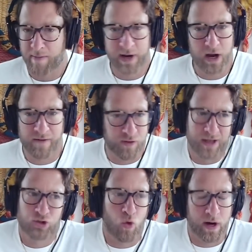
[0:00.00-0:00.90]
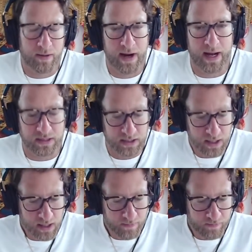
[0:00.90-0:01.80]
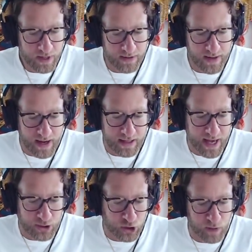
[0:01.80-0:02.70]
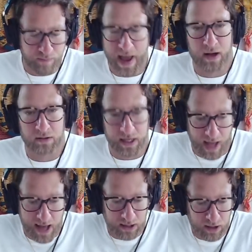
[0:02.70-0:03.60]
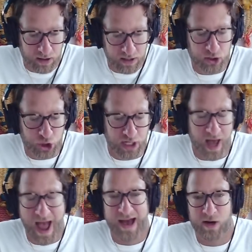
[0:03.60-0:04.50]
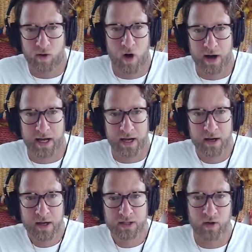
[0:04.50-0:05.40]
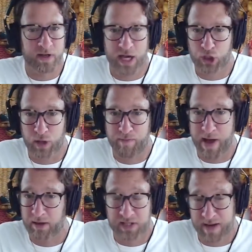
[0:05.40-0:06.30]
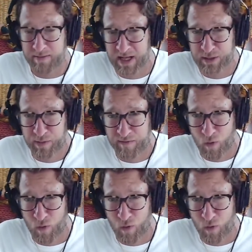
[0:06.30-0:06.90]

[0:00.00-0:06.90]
I've been here for like 20 minutes. And then I guess she bailed. Like I literally, the sheet had her on it. So I guess she Has she bailed 10 minutes bailed?